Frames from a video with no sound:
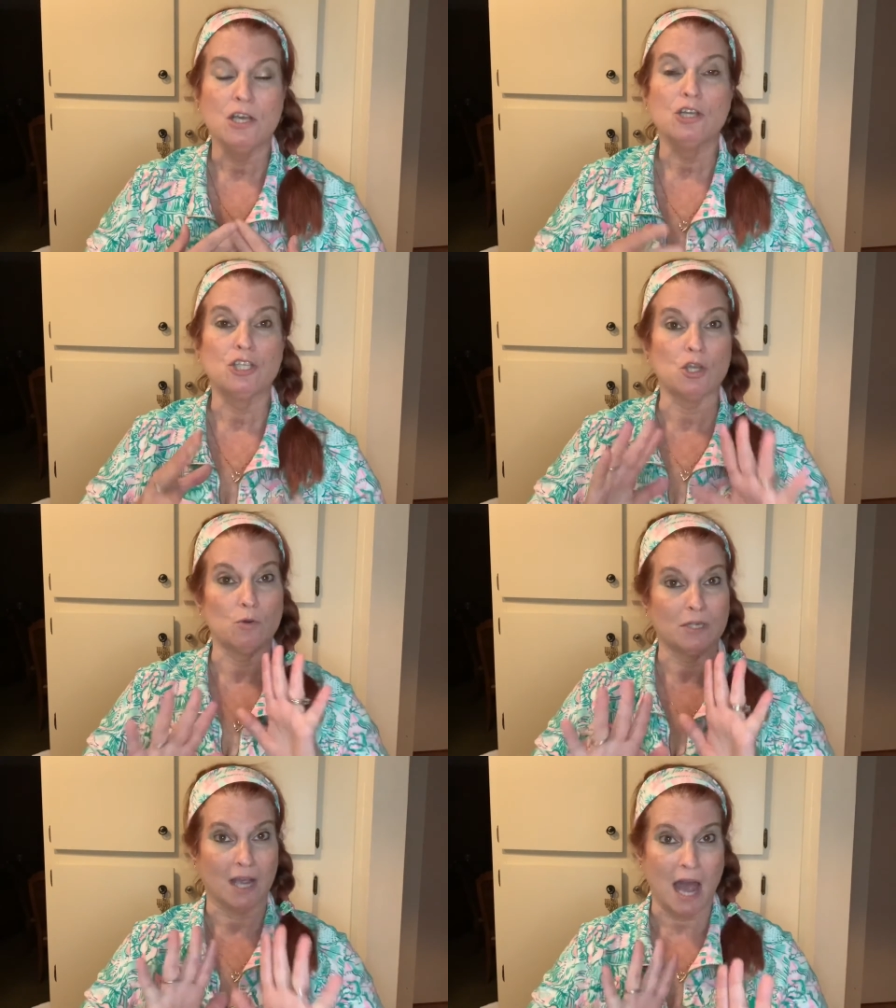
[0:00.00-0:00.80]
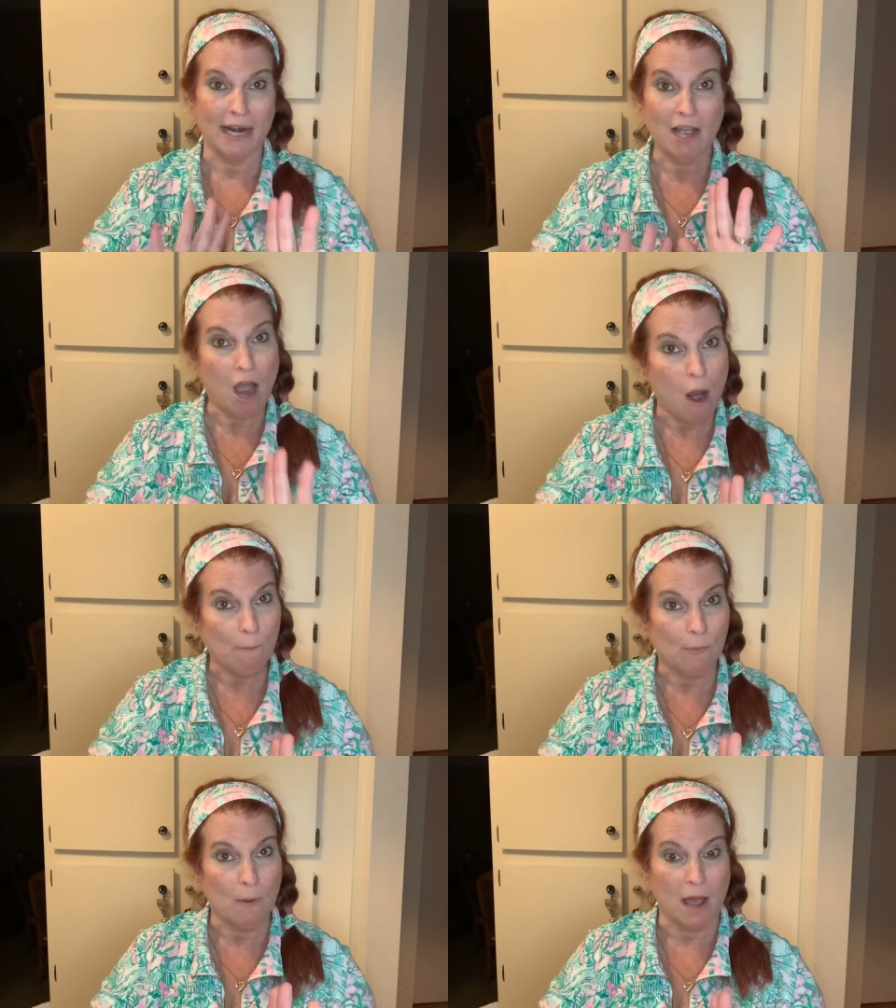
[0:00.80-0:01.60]
So to kind of
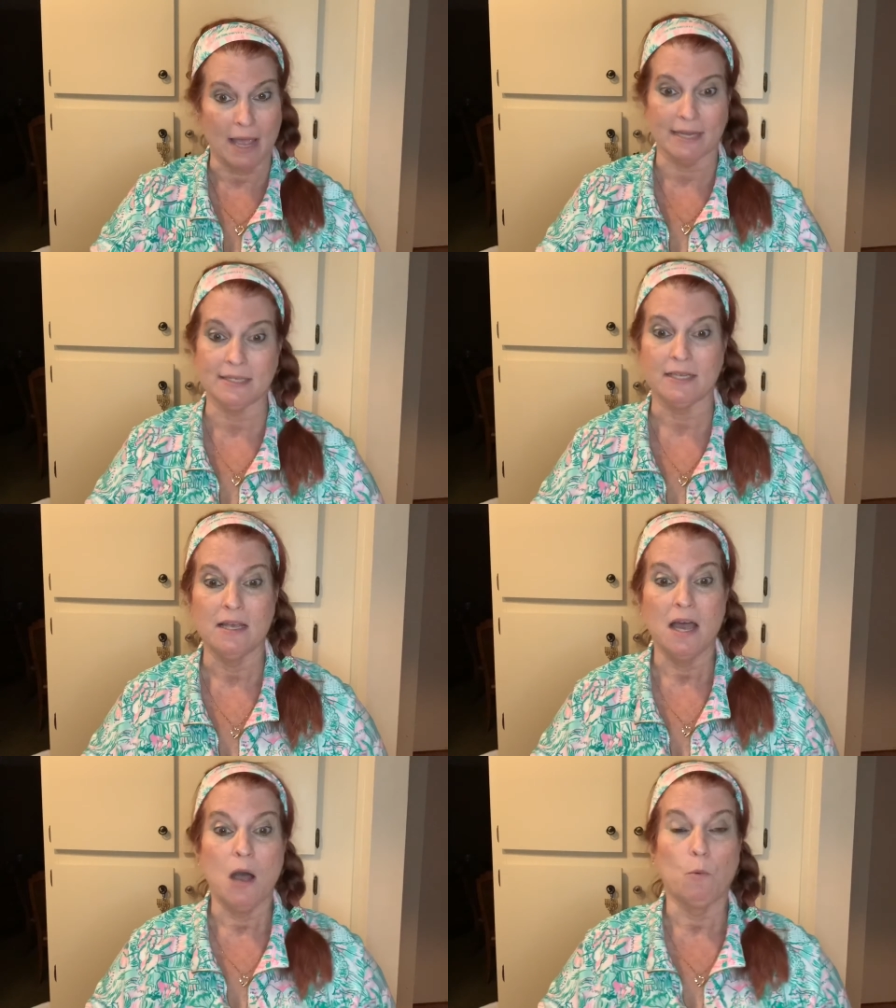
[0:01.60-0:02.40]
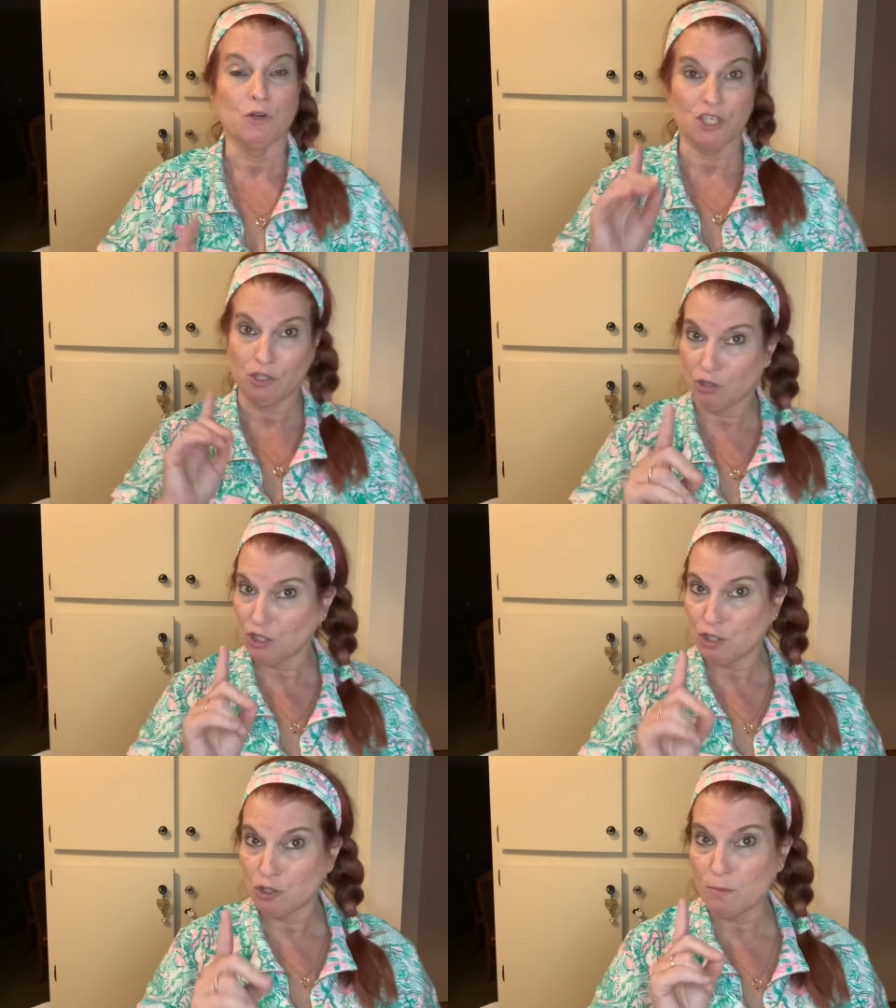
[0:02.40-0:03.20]
compromise, we're still gonna
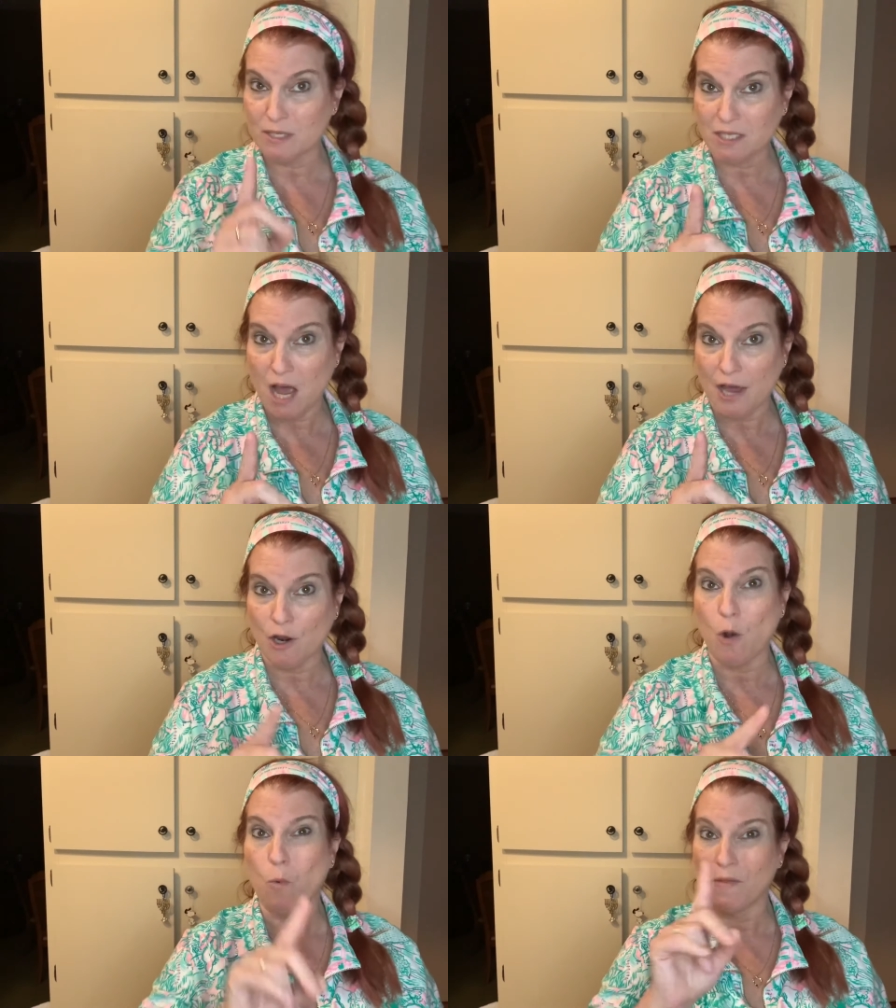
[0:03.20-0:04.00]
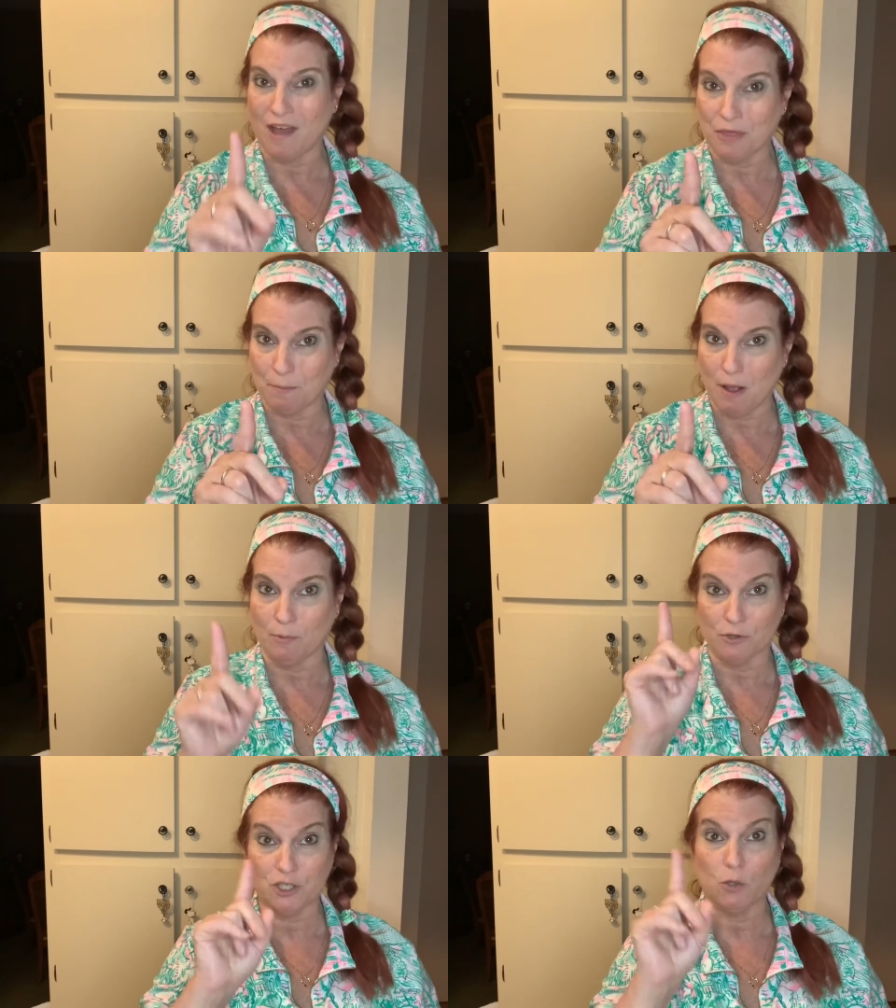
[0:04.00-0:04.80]
do the Moscato without the
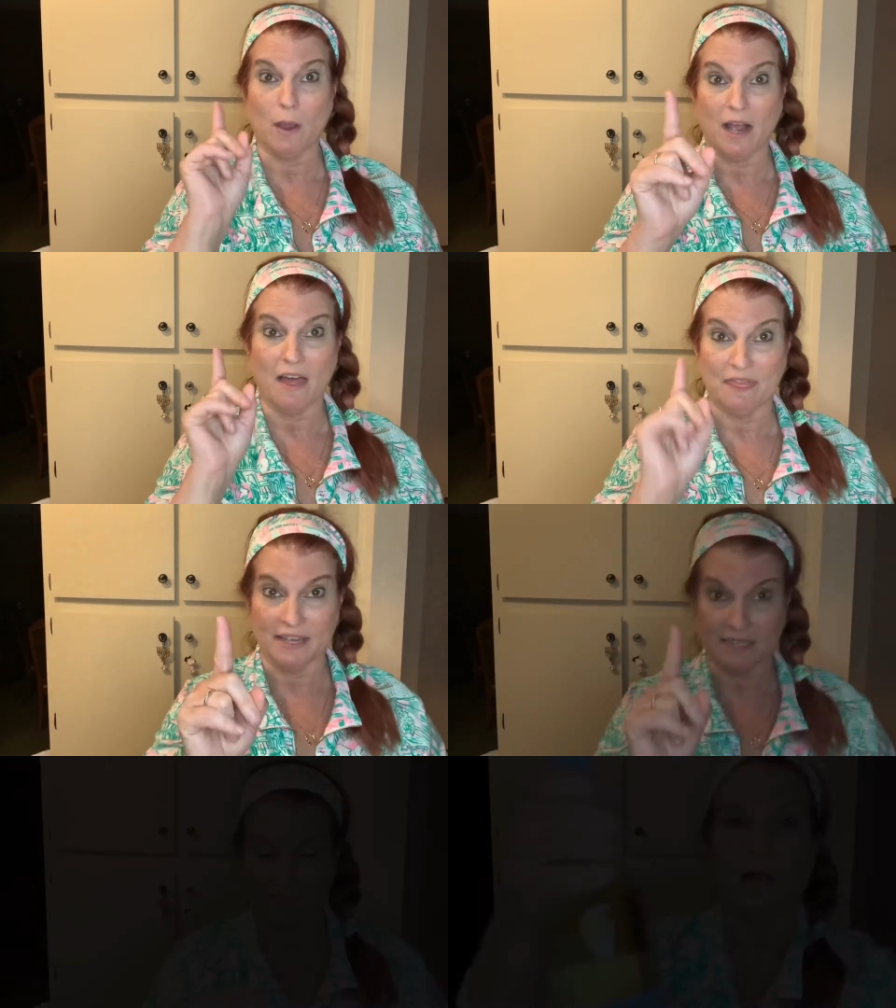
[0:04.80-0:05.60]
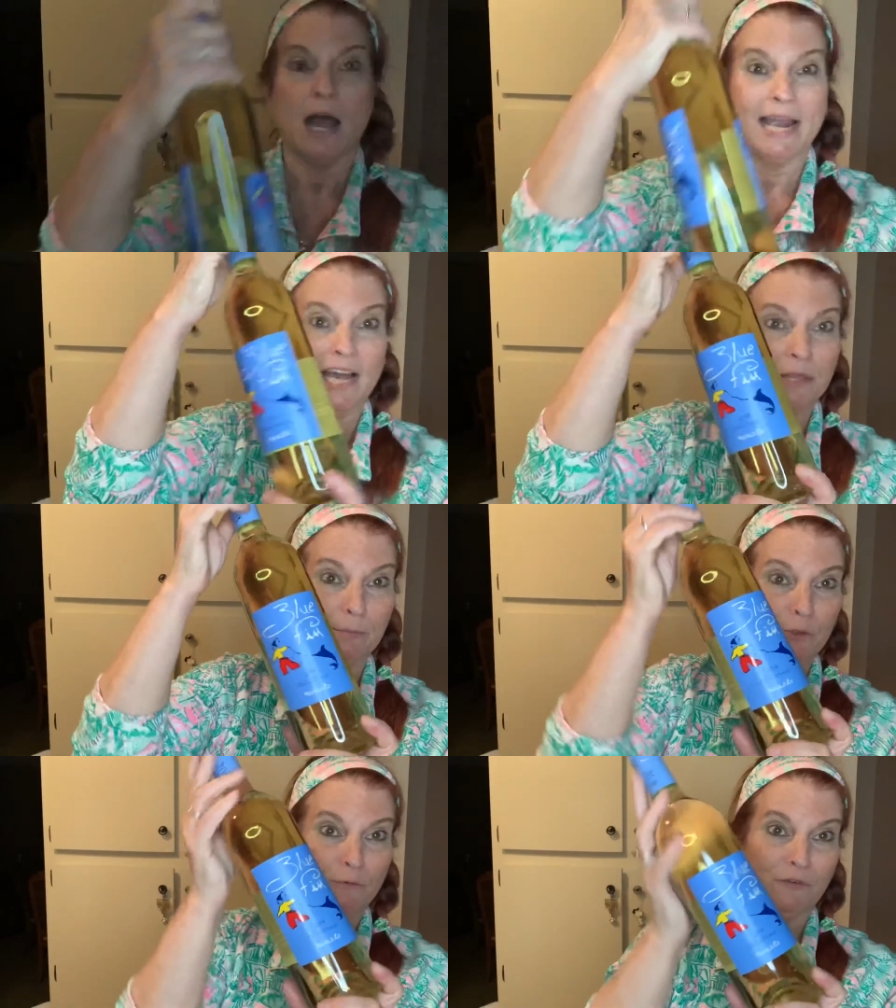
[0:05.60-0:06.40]
bubbles. So I got this. I got the
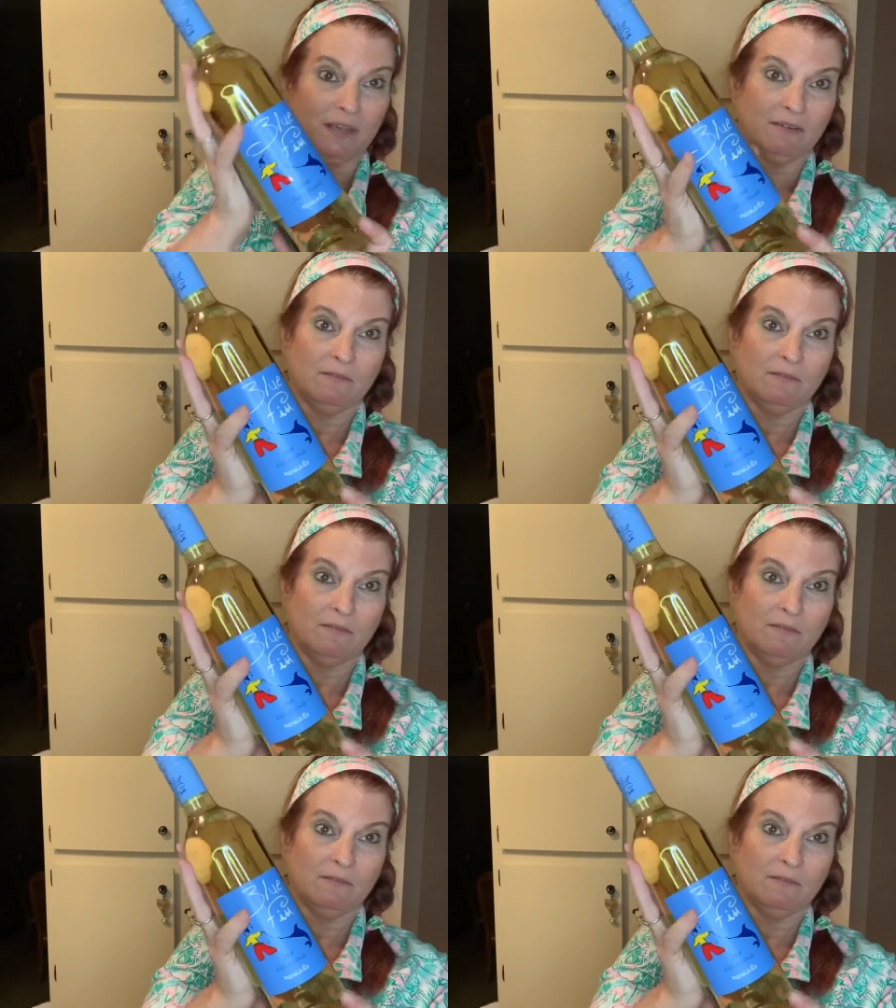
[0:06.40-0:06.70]
Bluefin.